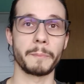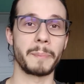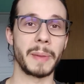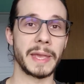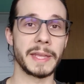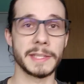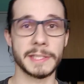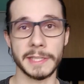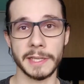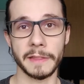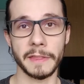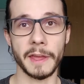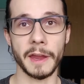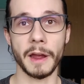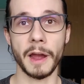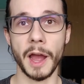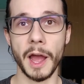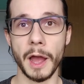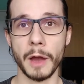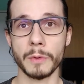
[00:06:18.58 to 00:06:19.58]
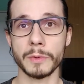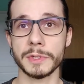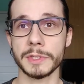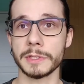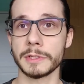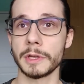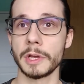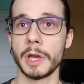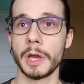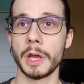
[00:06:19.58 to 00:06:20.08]
painting their
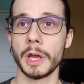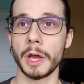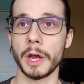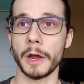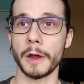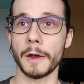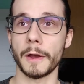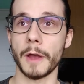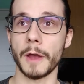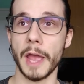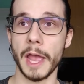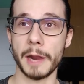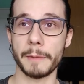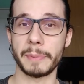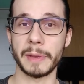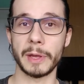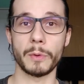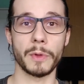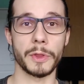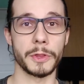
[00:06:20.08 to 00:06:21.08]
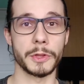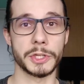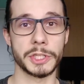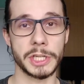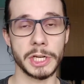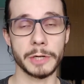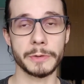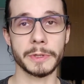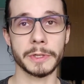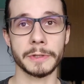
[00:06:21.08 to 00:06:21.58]
house, helping with the
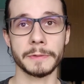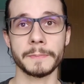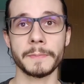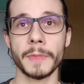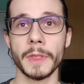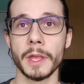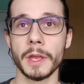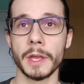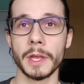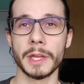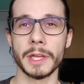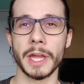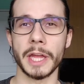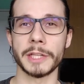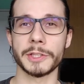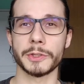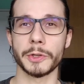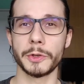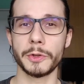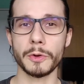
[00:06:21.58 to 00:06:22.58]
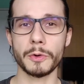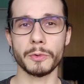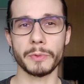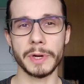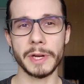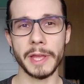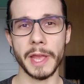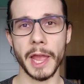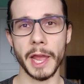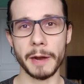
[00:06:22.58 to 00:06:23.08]
children. And so,
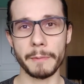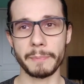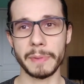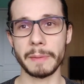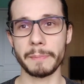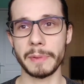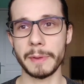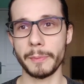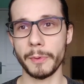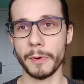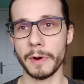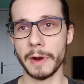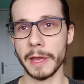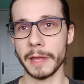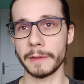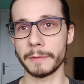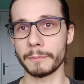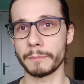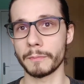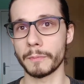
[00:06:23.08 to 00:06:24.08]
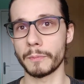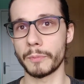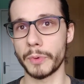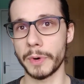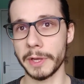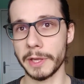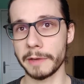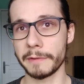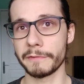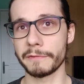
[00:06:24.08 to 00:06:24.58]
really helping people and
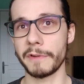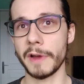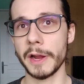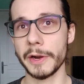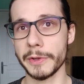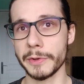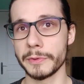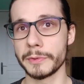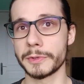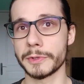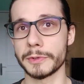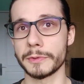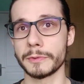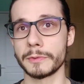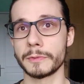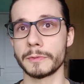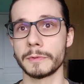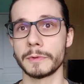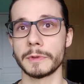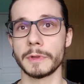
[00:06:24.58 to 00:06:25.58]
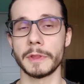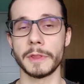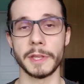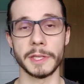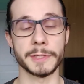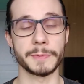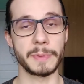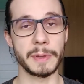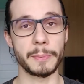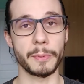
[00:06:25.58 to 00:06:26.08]
bringing value to
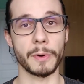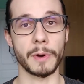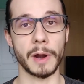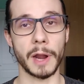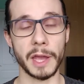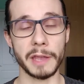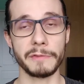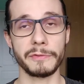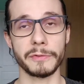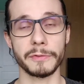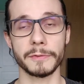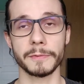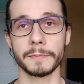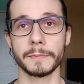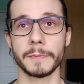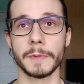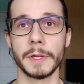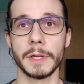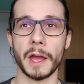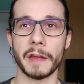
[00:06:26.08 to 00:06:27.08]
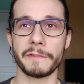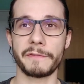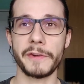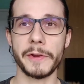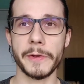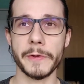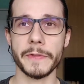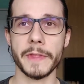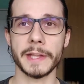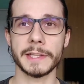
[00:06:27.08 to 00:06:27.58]
these people's life. I
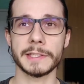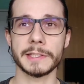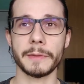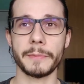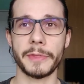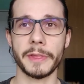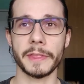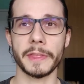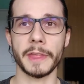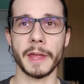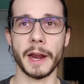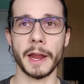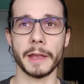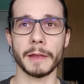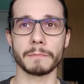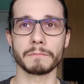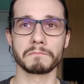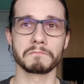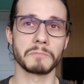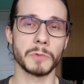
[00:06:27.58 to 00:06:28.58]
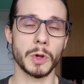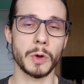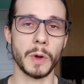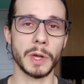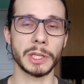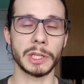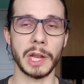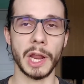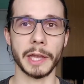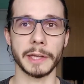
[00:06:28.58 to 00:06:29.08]
figured that's something that I
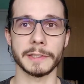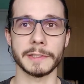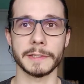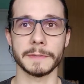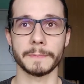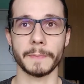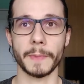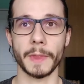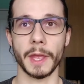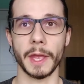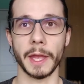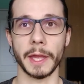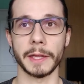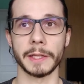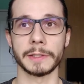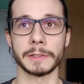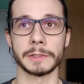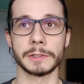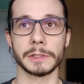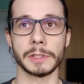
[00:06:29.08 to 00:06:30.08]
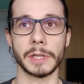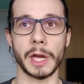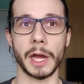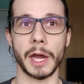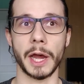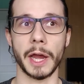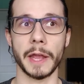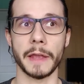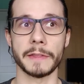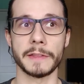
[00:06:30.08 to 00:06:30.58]
quite liked. And
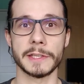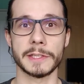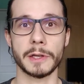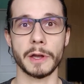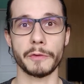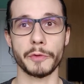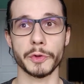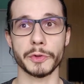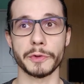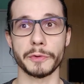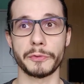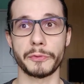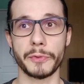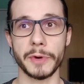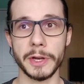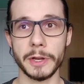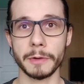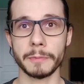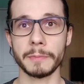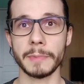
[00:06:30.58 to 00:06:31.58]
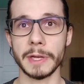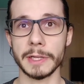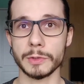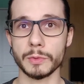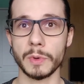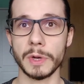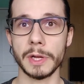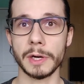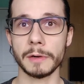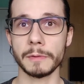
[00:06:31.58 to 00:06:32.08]
I discovered the freedom as
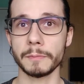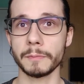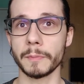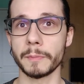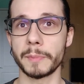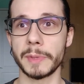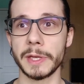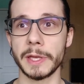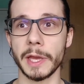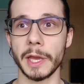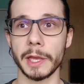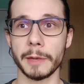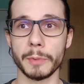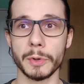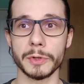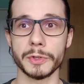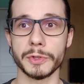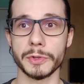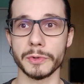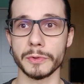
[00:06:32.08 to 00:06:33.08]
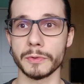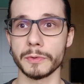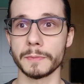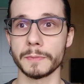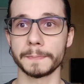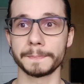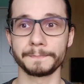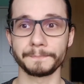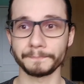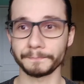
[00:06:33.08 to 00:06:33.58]
well, being able
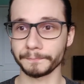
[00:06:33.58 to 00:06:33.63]
to